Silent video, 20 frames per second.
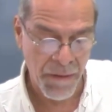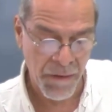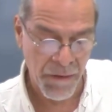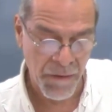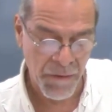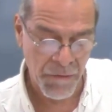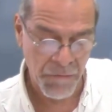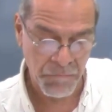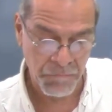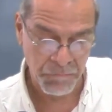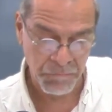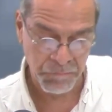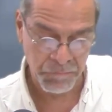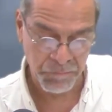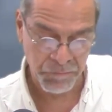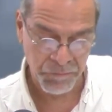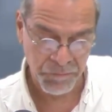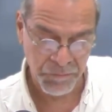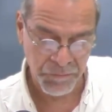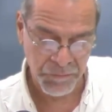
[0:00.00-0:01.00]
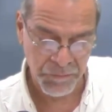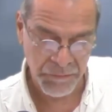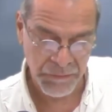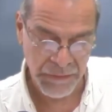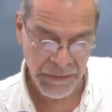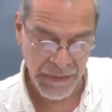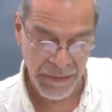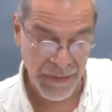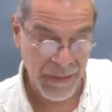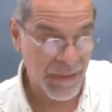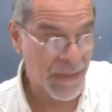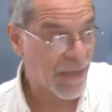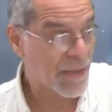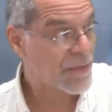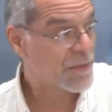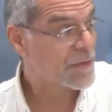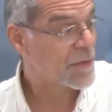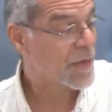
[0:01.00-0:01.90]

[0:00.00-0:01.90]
um, I think that